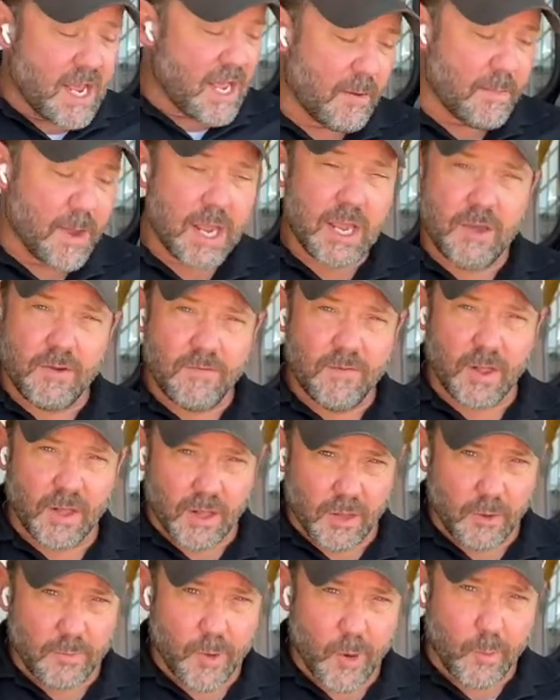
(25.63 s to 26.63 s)
and make you feel a
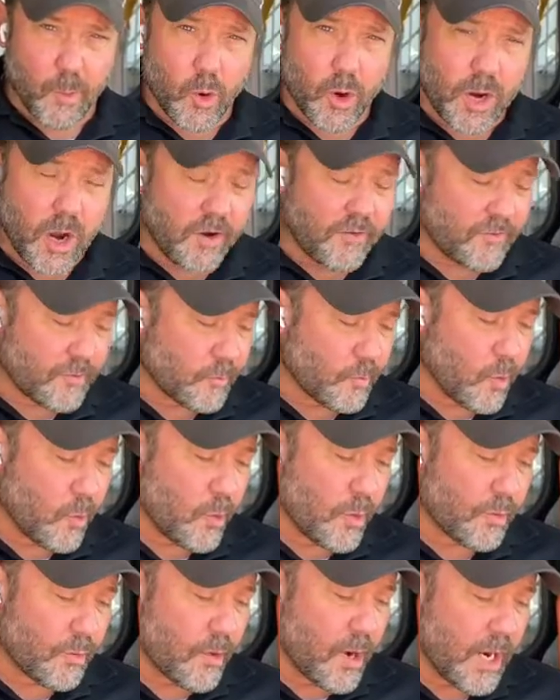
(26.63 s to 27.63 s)
little bit more comfortable
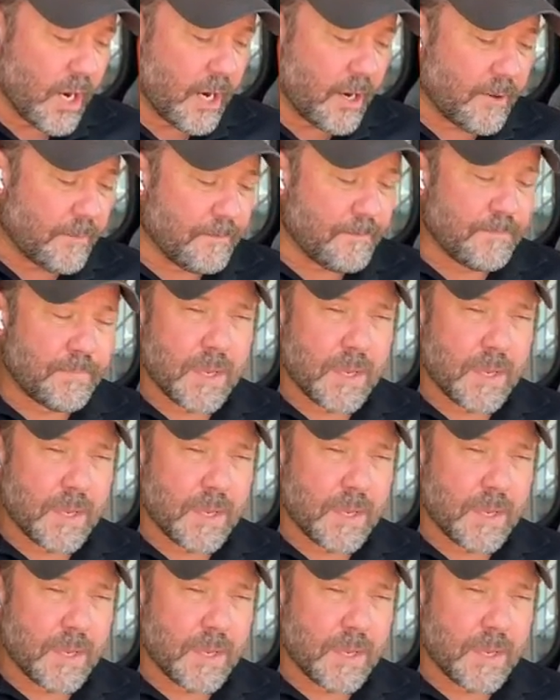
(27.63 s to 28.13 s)
with running them.